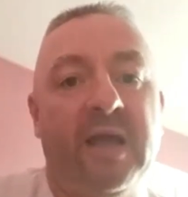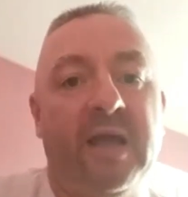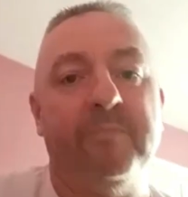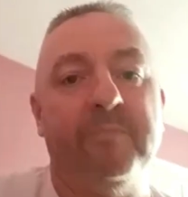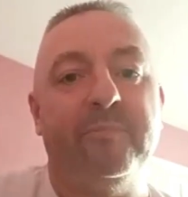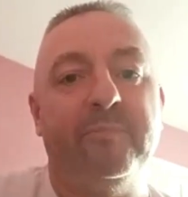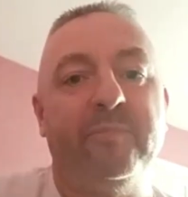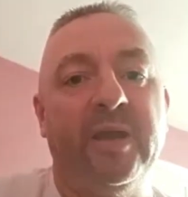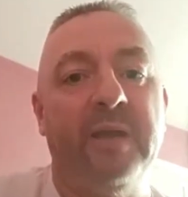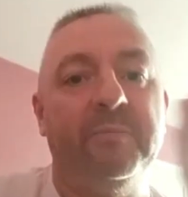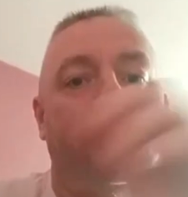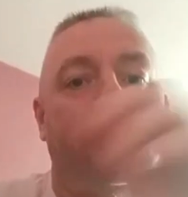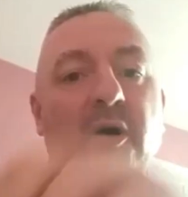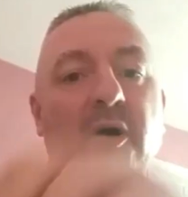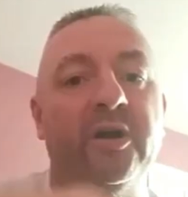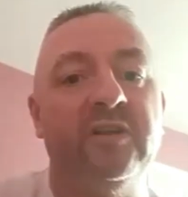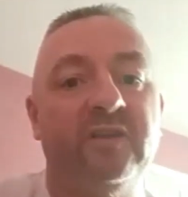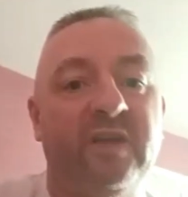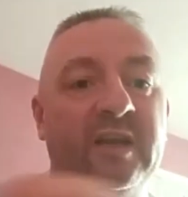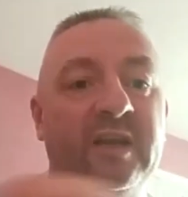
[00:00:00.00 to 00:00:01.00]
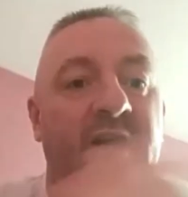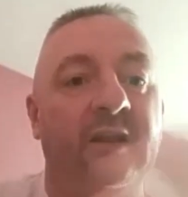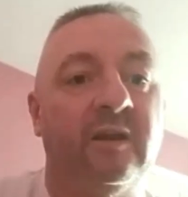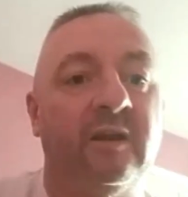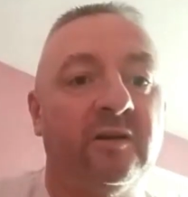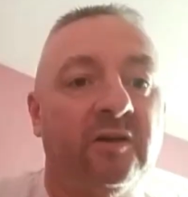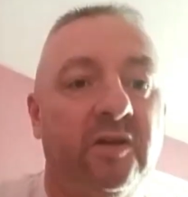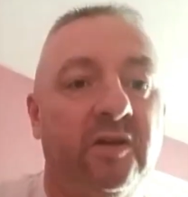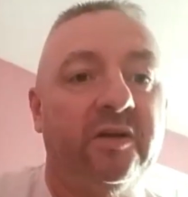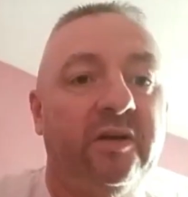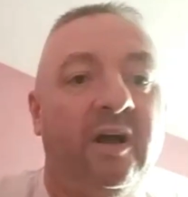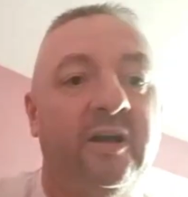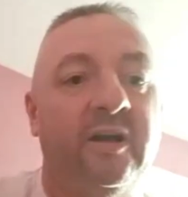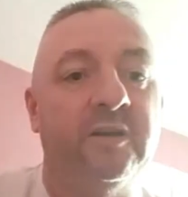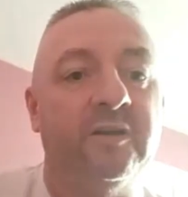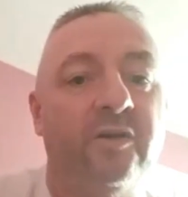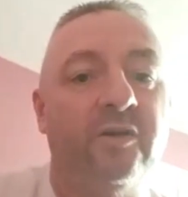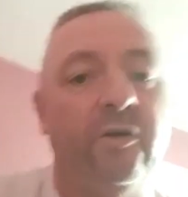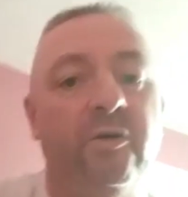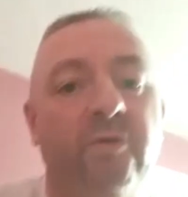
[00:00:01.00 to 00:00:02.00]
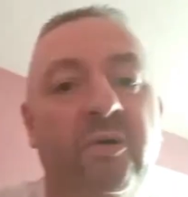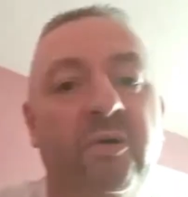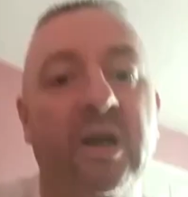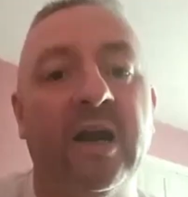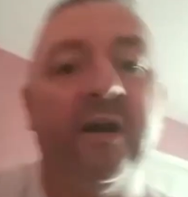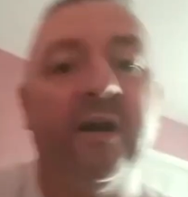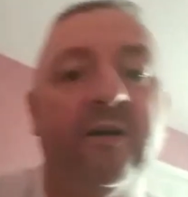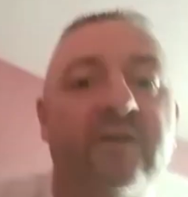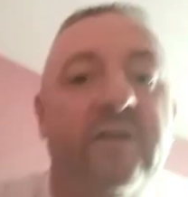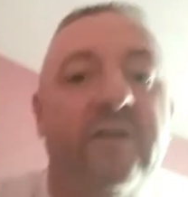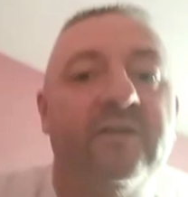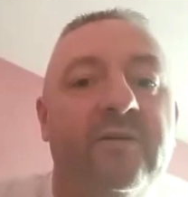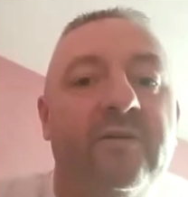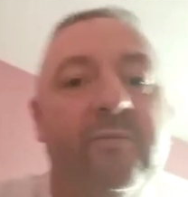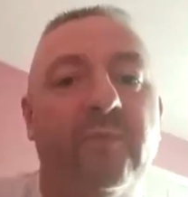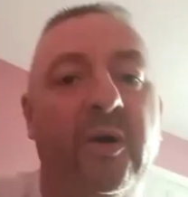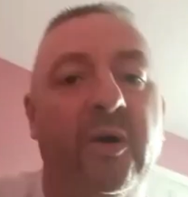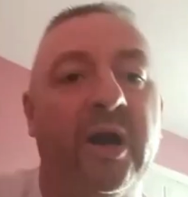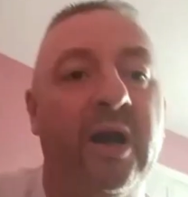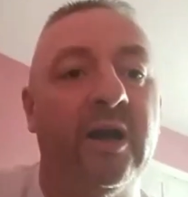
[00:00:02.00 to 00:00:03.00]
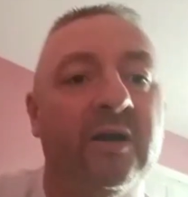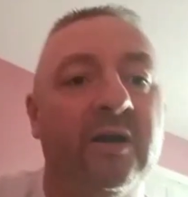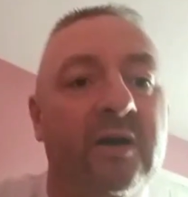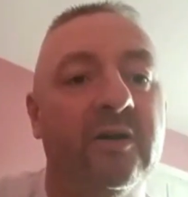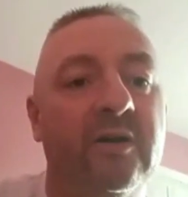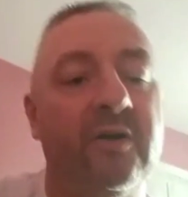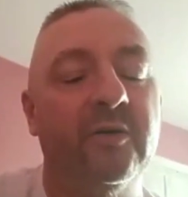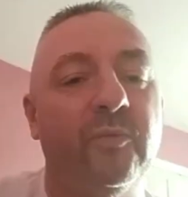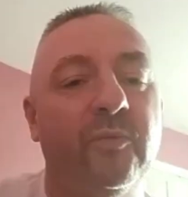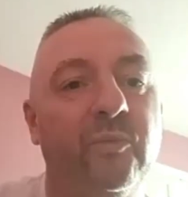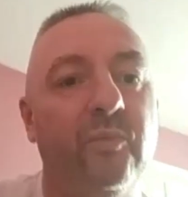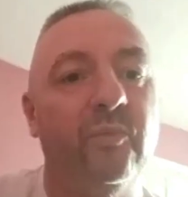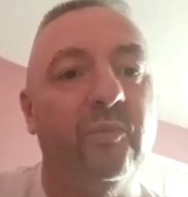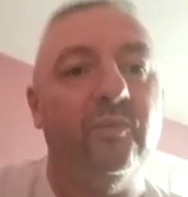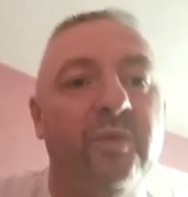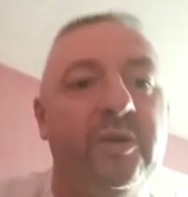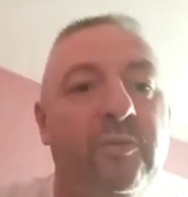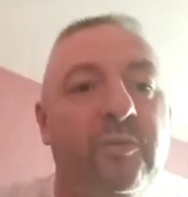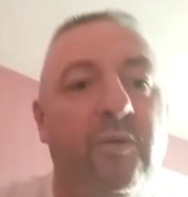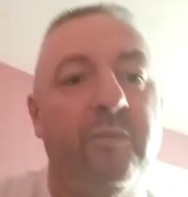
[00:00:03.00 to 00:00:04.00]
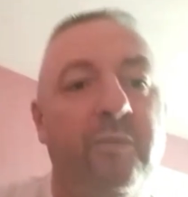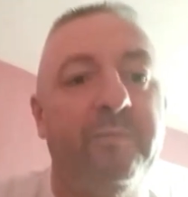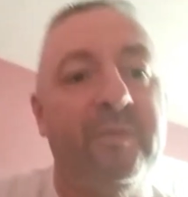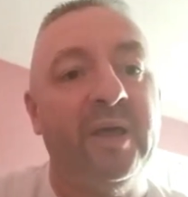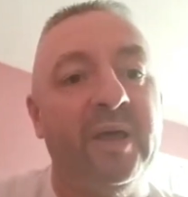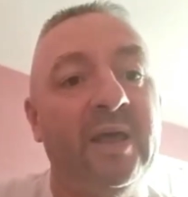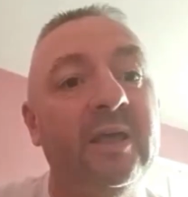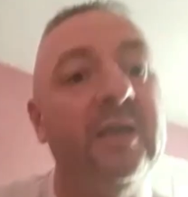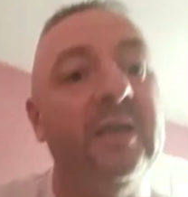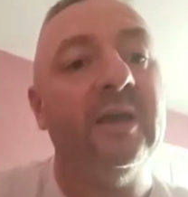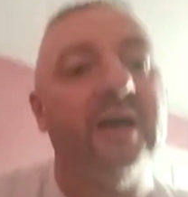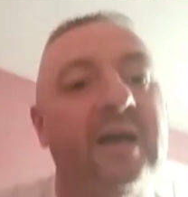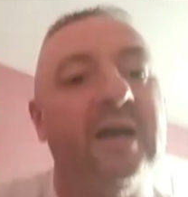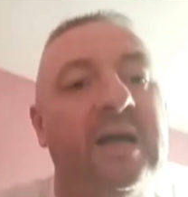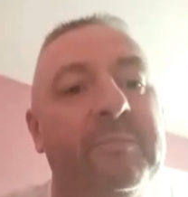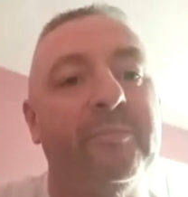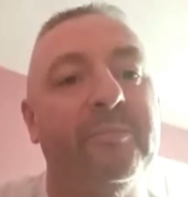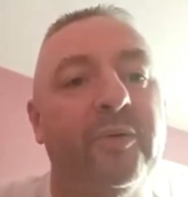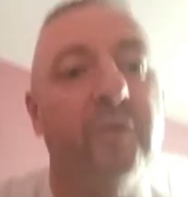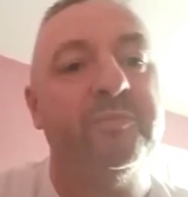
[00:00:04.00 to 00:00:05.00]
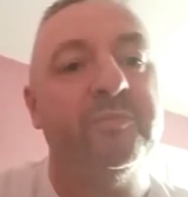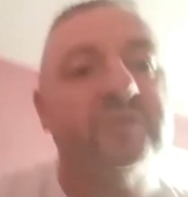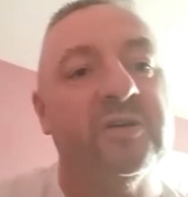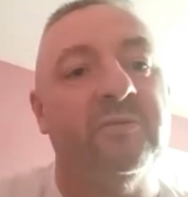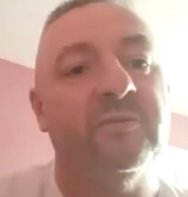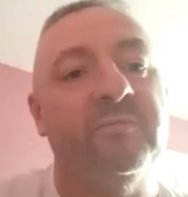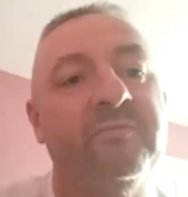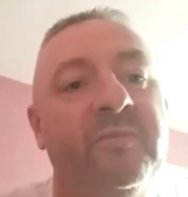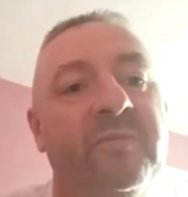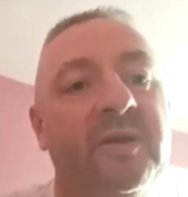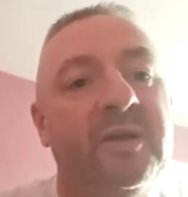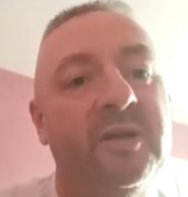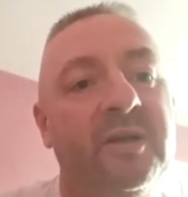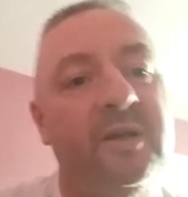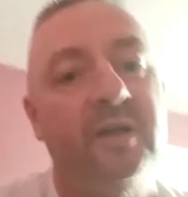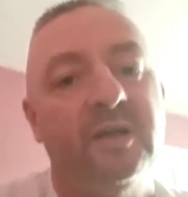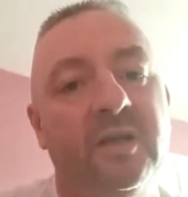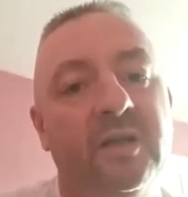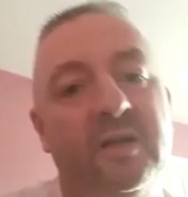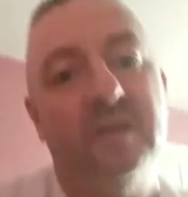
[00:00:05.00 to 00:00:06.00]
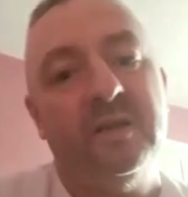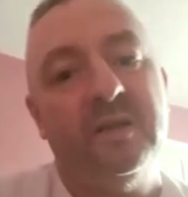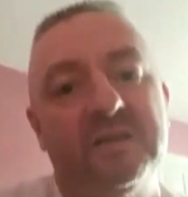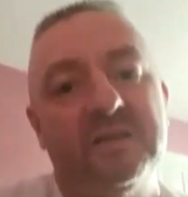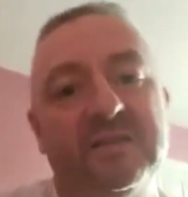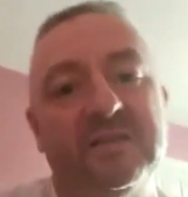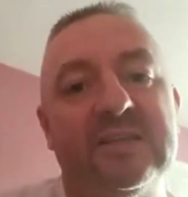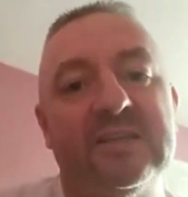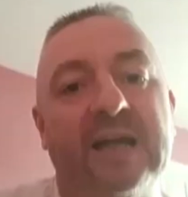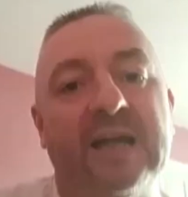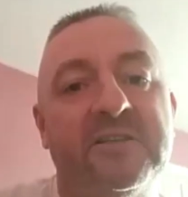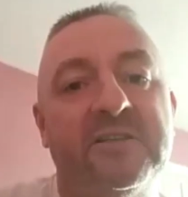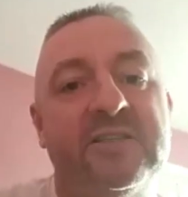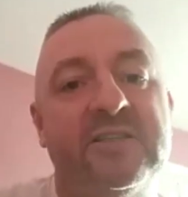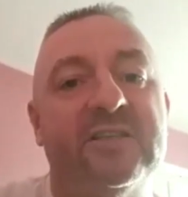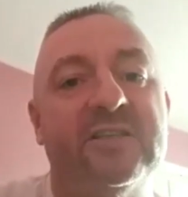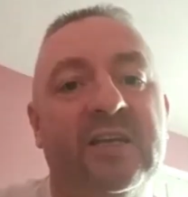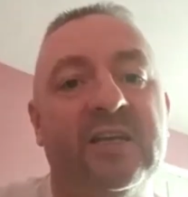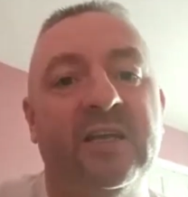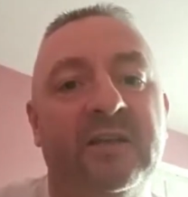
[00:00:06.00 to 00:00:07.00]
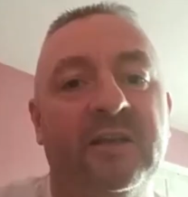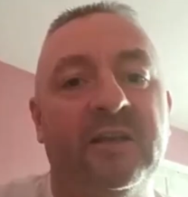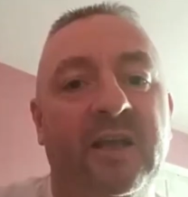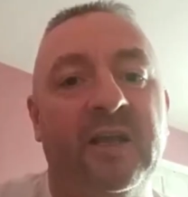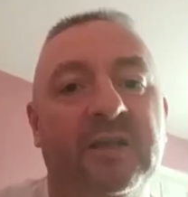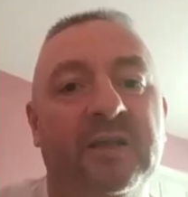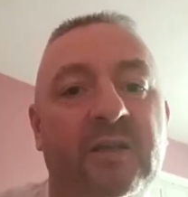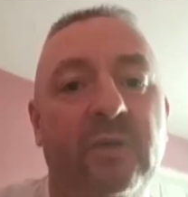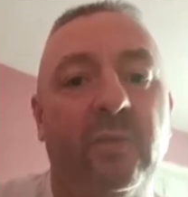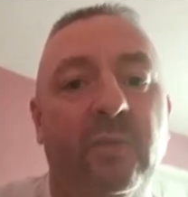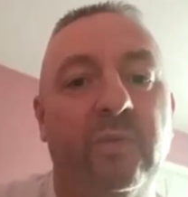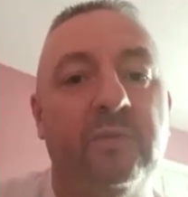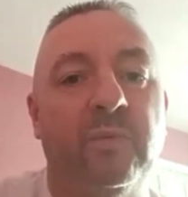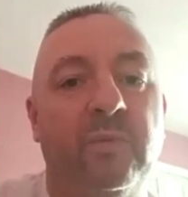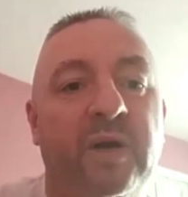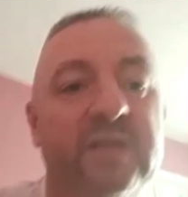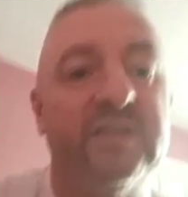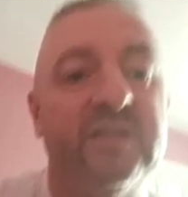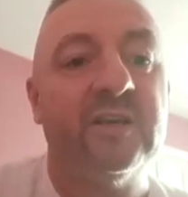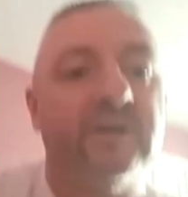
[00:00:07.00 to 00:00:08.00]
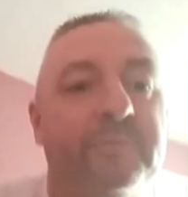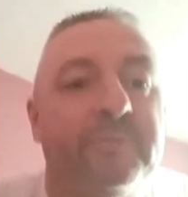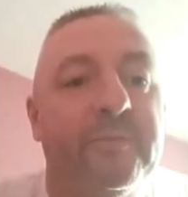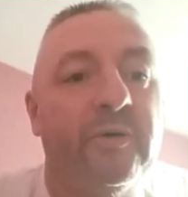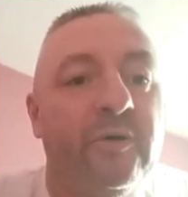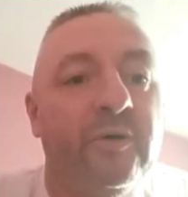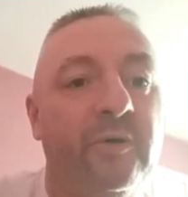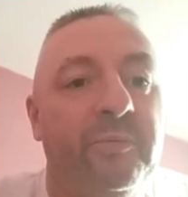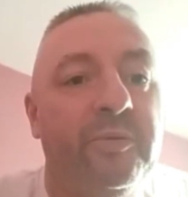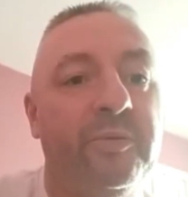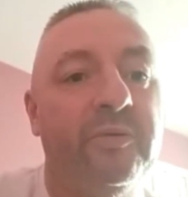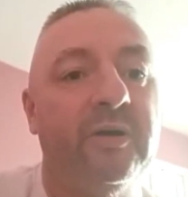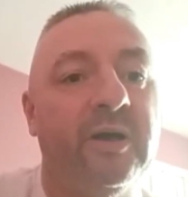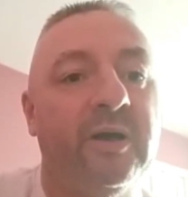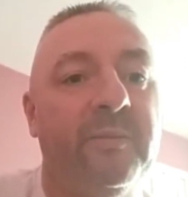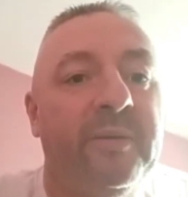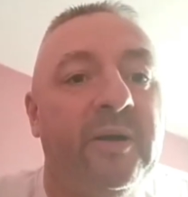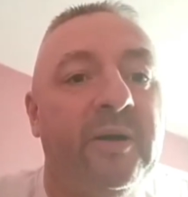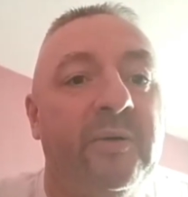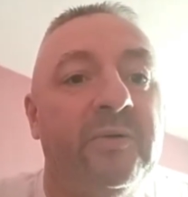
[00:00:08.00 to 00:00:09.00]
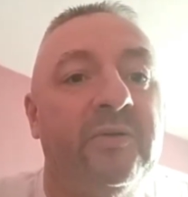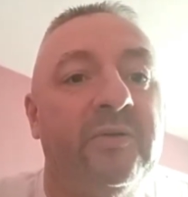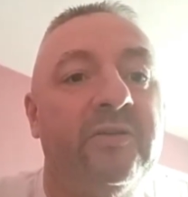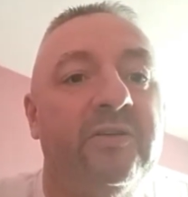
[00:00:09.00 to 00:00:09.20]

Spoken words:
pinpoint in on Google Earth where we would be and put up some stats in the WhatsApp group about